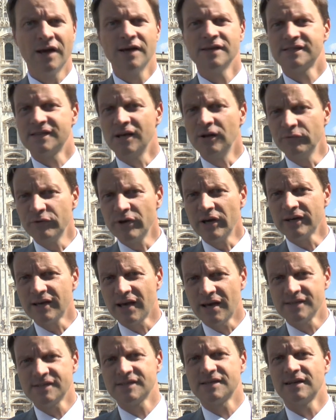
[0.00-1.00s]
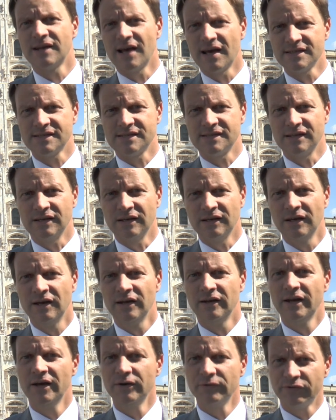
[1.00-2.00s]
Silvia Castellazzi
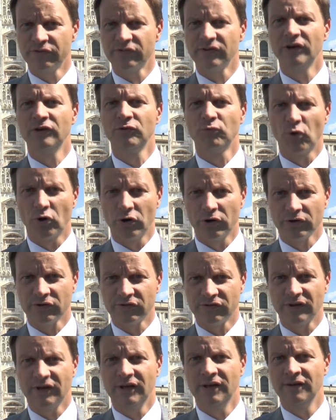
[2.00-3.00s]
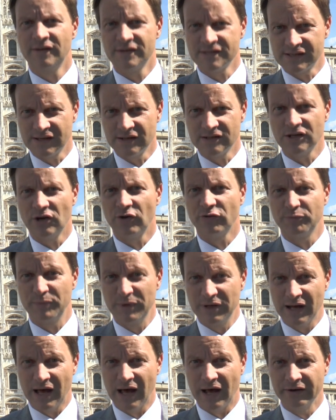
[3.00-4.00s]
lives and works in the city of
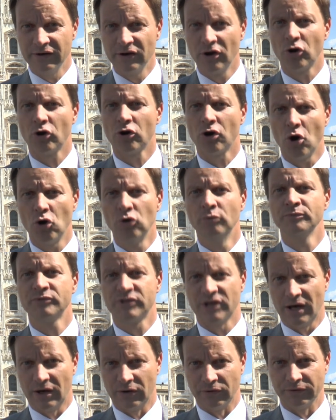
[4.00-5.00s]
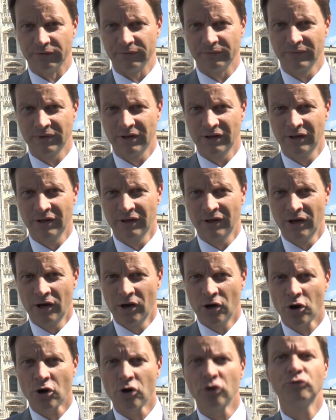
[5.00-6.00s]
Milan, her hometown.
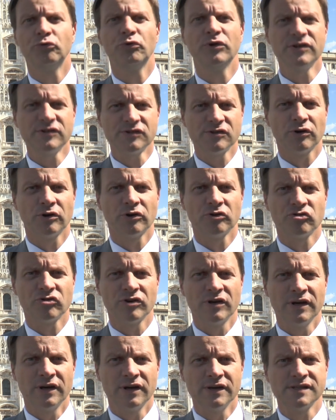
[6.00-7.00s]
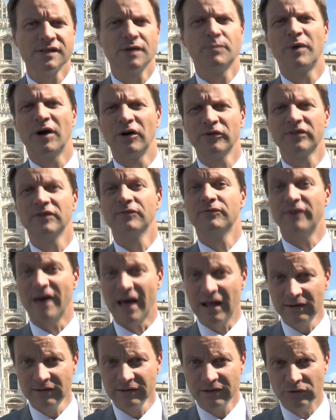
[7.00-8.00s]
Her research is about the
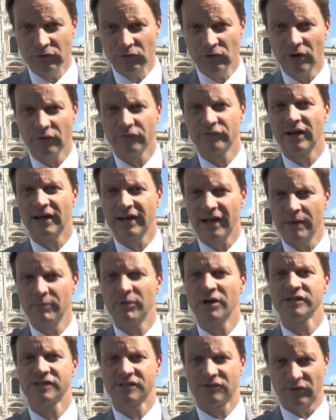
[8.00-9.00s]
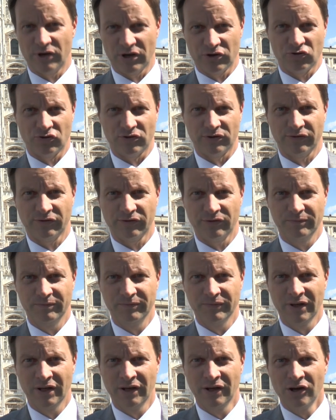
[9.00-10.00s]
value of dilemma structures.
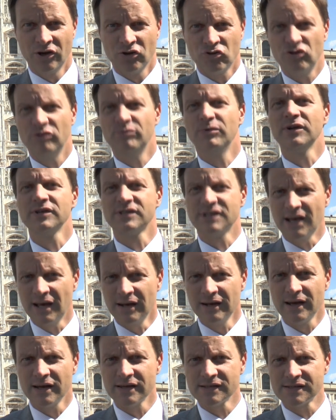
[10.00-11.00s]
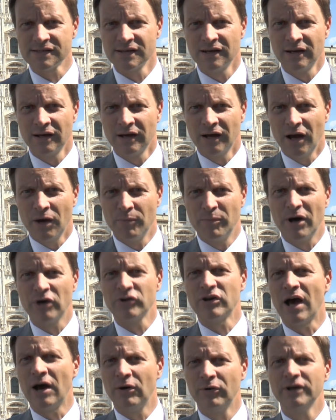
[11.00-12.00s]
She will tell us
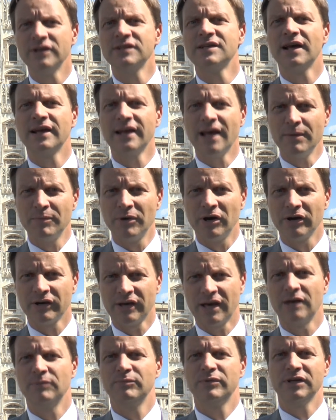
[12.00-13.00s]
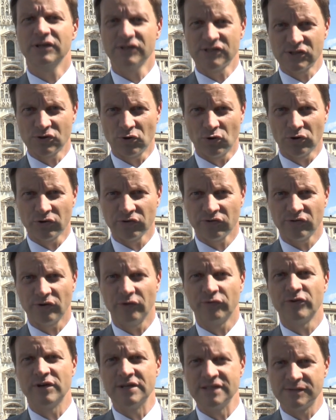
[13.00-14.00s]
about how a dilemma can be a source
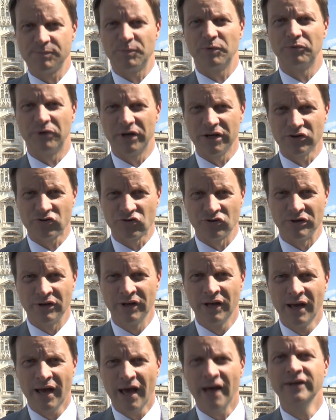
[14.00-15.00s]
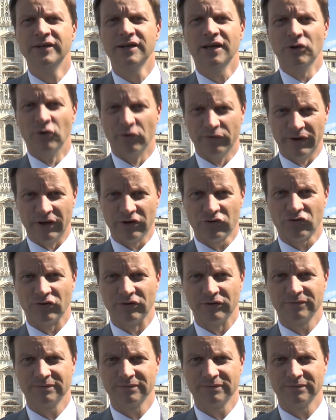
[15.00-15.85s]
of inspiration and innovation.